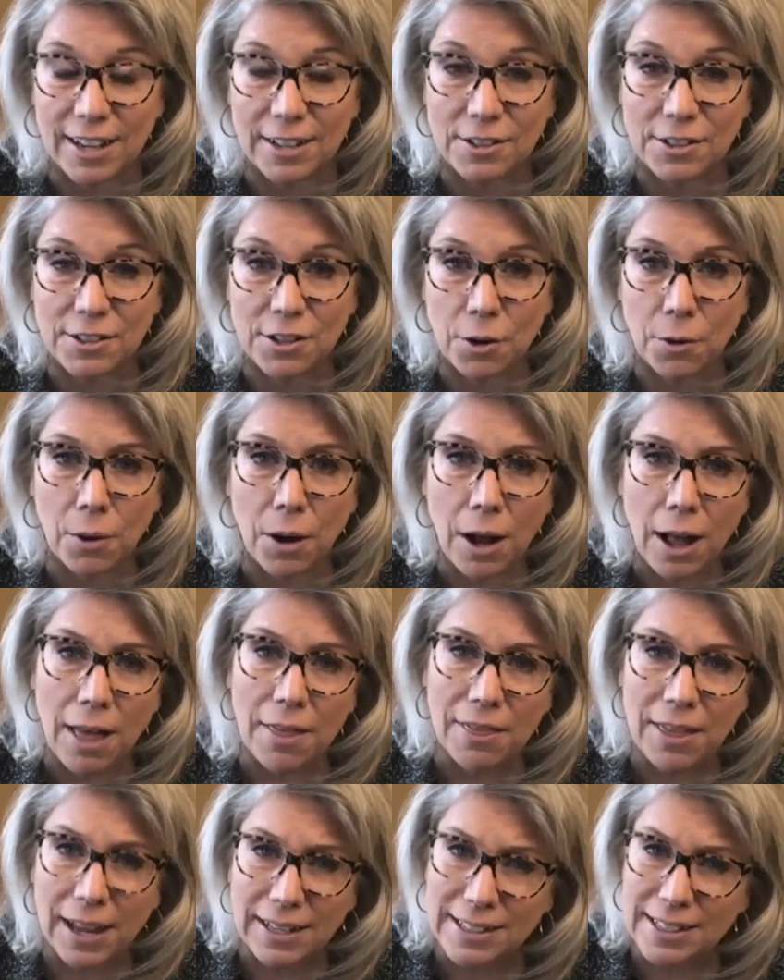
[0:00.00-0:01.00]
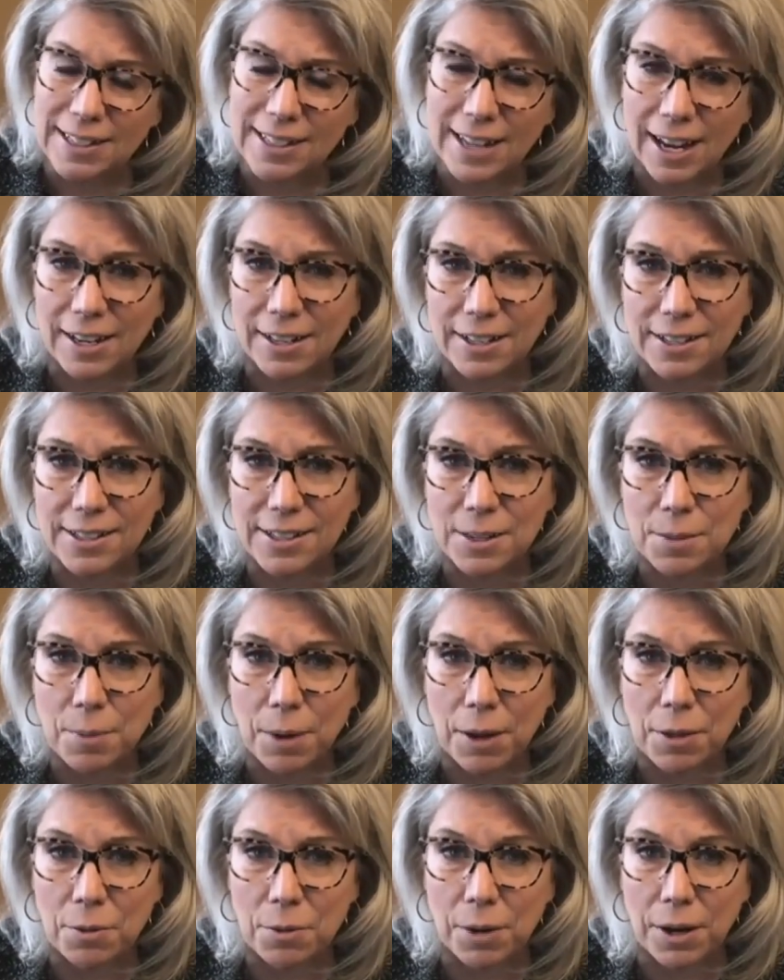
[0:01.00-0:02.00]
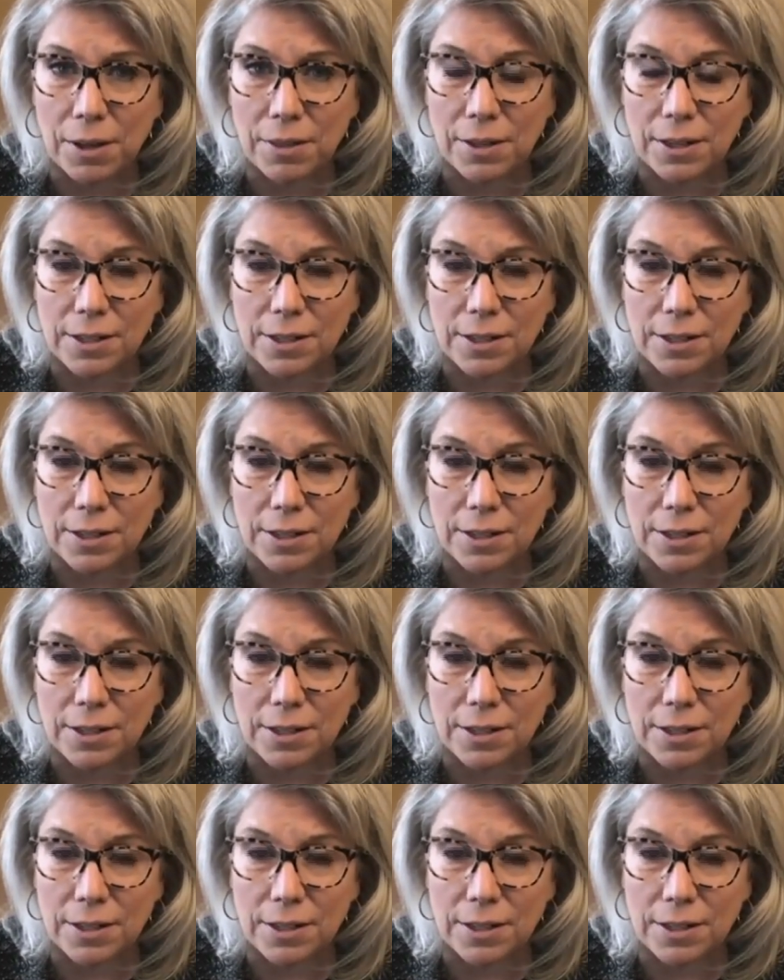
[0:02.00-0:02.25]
And so that's a tendency, by the way,